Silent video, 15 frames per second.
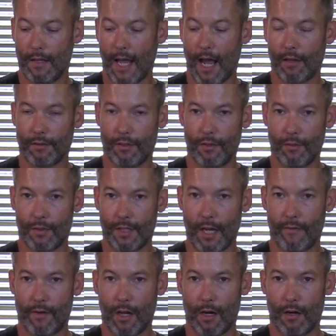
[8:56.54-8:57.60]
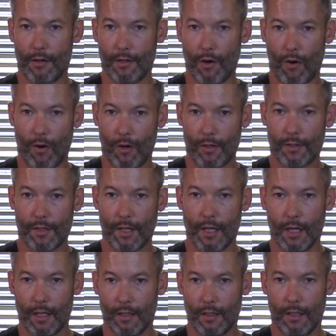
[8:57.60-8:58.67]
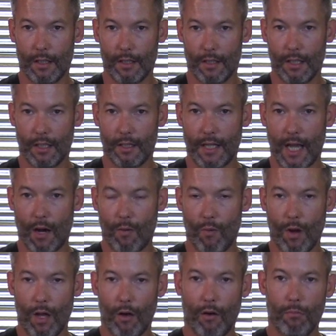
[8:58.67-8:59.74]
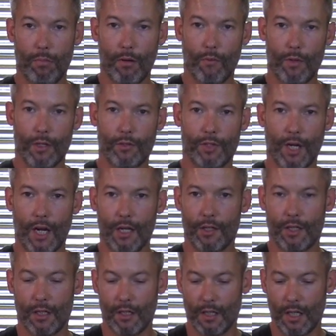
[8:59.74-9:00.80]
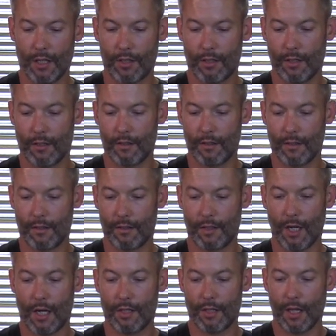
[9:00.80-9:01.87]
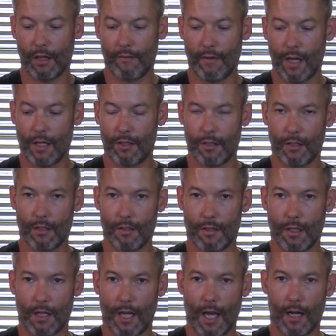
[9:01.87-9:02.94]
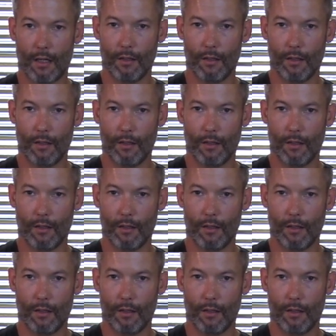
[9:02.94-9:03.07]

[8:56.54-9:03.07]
out to 700 yards, and it did that well, but when you change conditions, change elevations, it kind